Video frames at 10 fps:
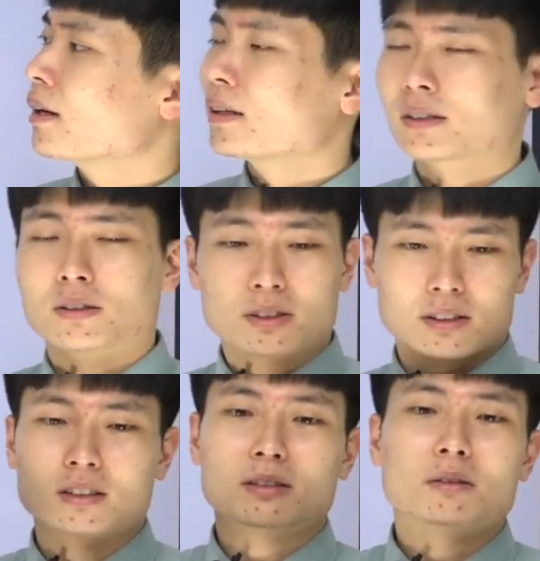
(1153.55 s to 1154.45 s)
So
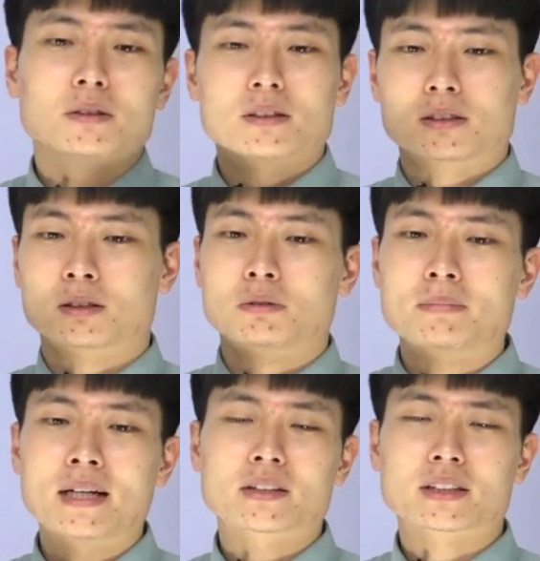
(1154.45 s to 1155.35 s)
just to
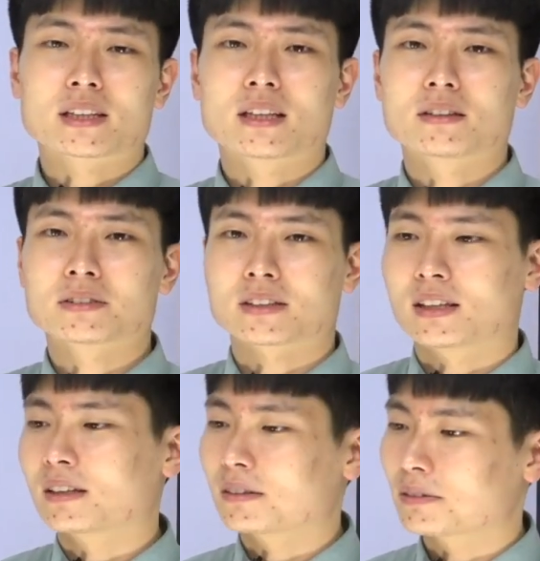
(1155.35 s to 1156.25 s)
remind yourselves
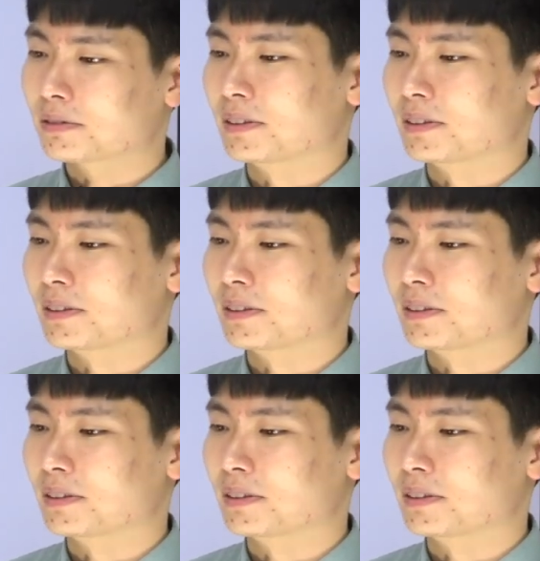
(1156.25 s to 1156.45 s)
of,